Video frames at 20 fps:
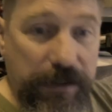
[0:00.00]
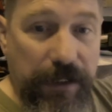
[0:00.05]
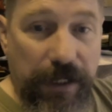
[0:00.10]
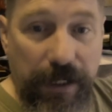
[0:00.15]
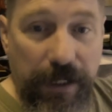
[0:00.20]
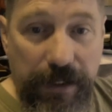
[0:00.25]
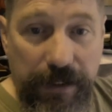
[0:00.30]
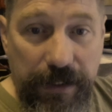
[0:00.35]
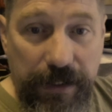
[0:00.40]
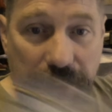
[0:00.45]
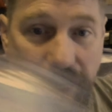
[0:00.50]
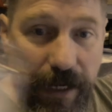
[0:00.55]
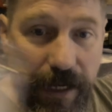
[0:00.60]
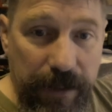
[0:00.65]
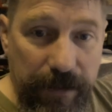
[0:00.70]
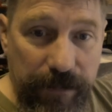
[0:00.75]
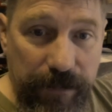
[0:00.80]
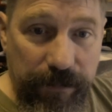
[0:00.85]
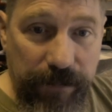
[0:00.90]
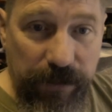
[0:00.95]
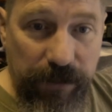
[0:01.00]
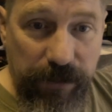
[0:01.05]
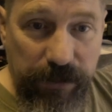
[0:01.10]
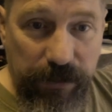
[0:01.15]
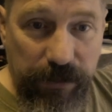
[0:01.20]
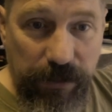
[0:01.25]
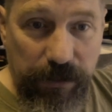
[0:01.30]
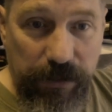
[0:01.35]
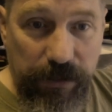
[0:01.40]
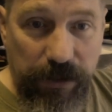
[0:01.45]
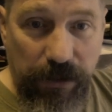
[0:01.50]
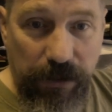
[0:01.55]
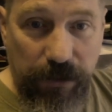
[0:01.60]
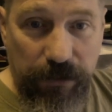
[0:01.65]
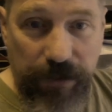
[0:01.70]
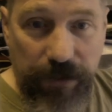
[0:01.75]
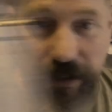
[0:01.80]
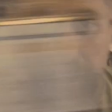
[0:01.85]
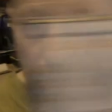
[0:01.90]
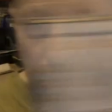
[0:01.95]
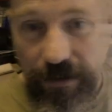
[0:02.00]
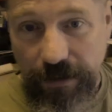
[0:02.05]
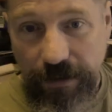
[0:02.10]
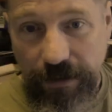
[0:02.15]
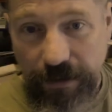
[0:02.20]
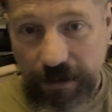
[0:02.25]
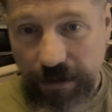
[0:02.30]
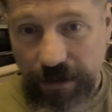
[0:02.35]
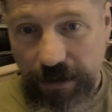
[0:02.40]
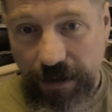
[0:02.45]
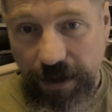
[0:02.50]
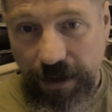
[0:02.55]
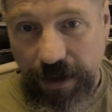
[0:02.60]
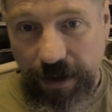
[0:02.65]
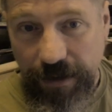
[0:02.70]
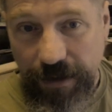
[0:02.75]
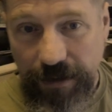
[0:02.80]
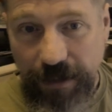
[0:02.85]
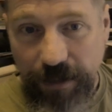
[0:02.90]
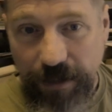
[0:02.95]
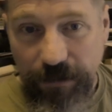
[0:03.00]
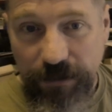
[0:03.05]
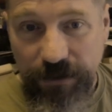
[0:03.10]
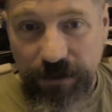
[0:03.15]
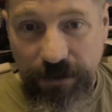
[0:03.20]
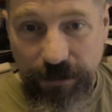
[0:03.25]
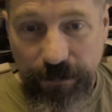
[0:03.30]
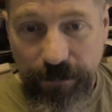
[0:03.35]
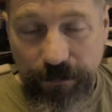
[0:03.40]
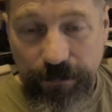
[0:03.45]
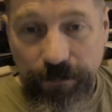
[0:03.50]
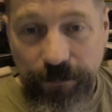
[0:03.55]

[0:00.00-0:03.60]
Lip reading: again, which we call the high lonesome,